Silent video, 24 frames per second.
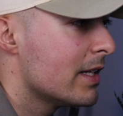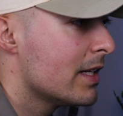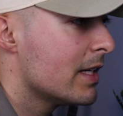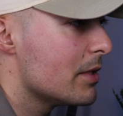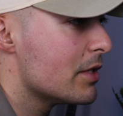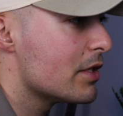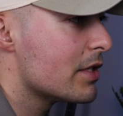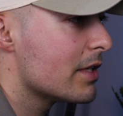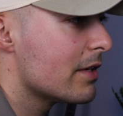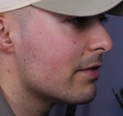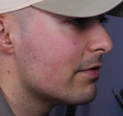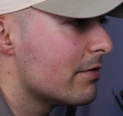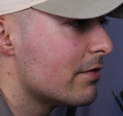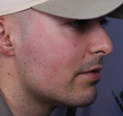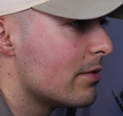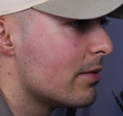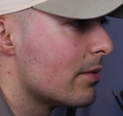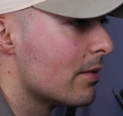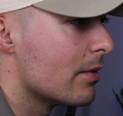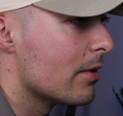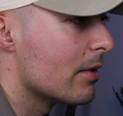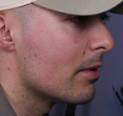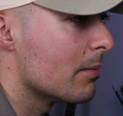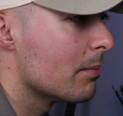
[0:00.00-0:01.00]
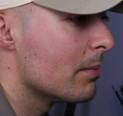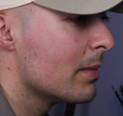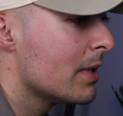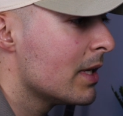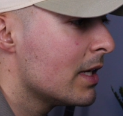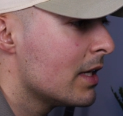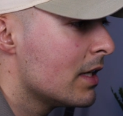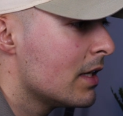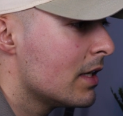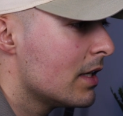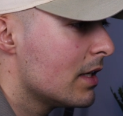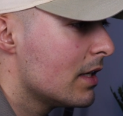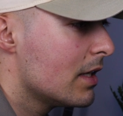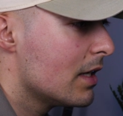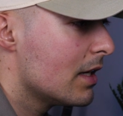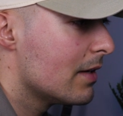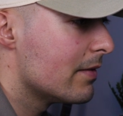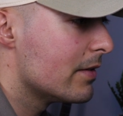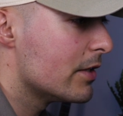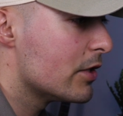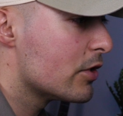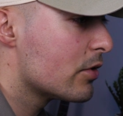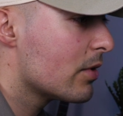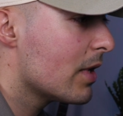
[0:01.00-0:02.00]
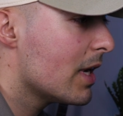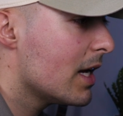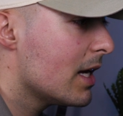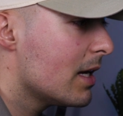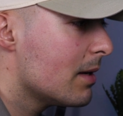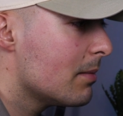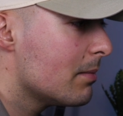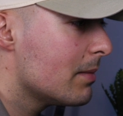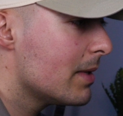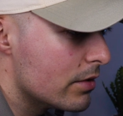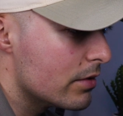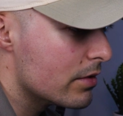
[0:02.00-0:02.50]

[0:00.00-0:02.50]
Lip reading: Some form of a trem.